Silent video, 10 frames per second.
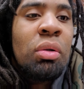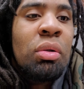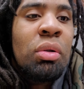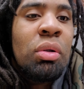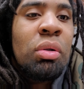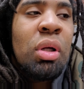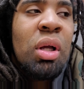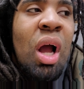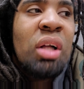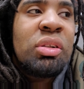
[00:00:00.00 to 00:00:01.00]
the
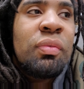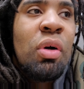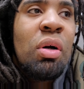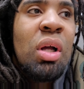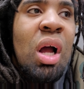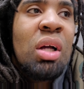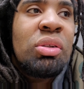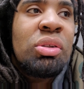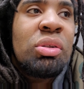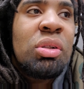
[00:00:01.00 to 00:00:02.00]
gods of all
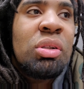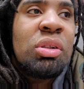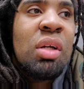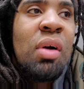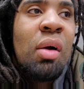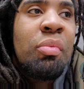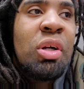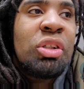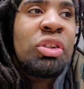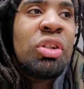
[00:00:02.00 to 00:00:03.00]
gods. Let's give our
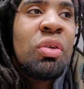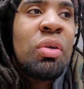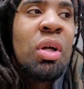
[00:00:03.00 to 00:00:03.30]
praise to